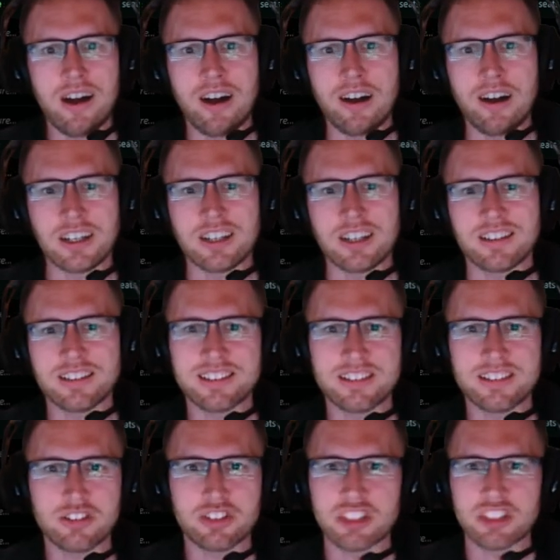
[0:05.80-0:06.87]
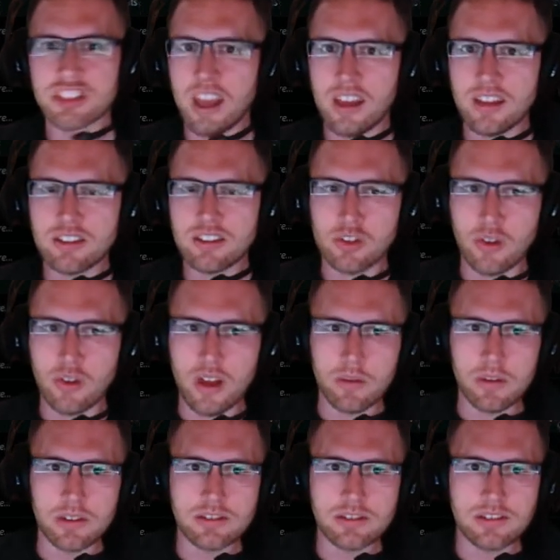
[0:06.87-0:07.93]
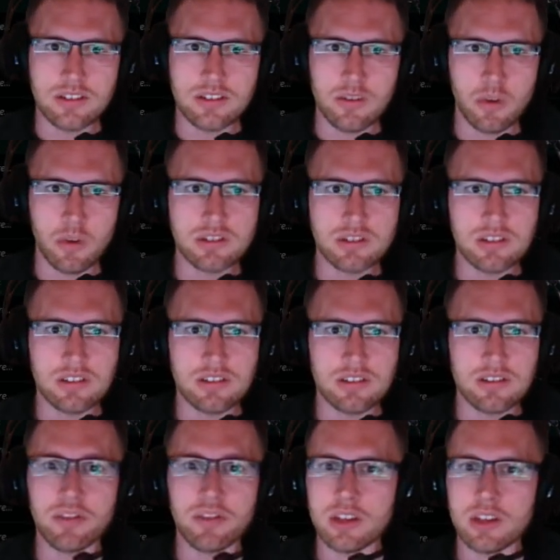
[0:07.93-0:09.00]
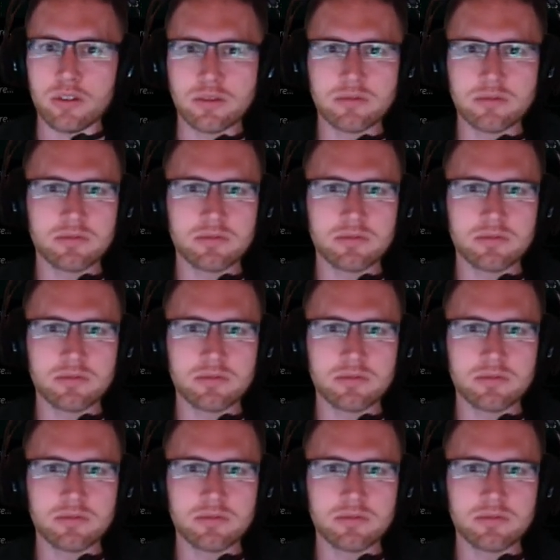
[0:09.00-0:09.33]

Hi to anyone that watches the video,